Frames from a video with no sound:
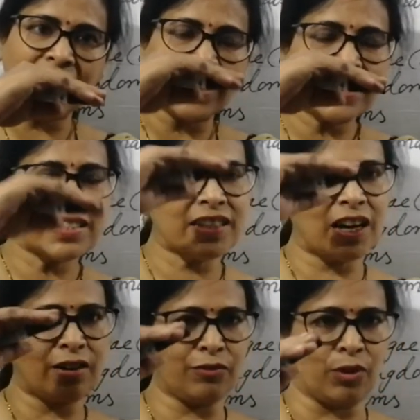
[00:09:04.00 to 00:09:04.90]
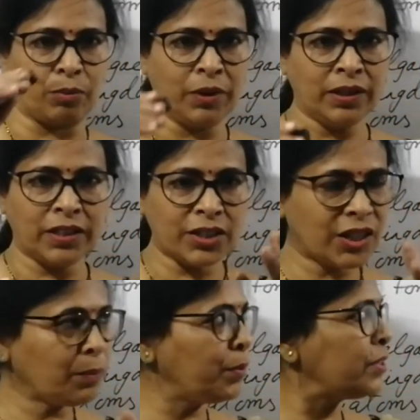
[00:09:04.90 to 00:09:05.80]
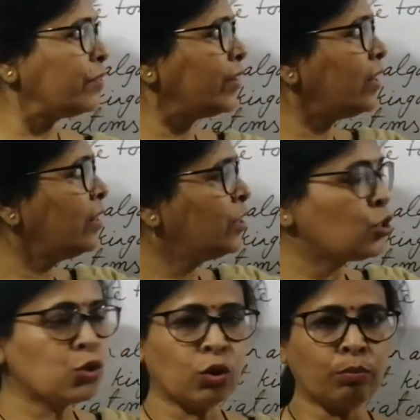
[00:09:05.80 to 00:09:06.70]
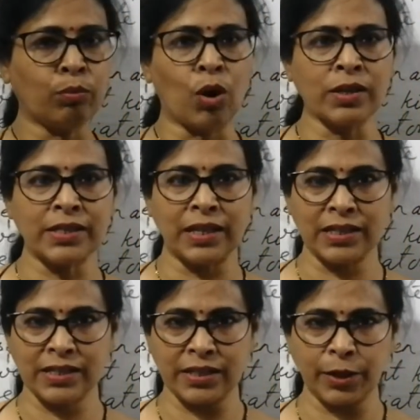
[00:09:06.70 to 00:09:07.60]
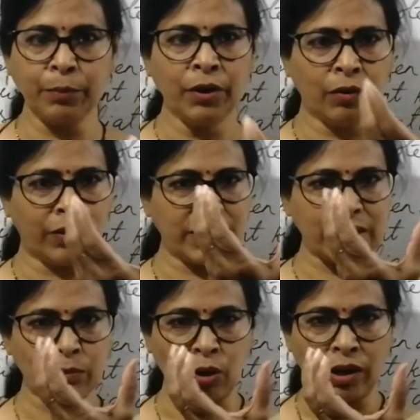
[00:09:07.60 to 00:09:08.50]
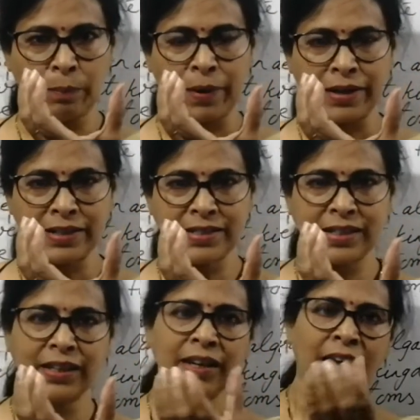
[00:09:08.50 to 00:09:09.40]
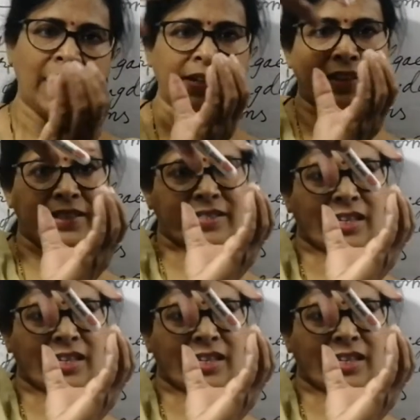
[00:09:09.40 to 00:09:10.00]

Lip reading: layers are formed. The shape is of the soap box like shape. One smaller part is there and that is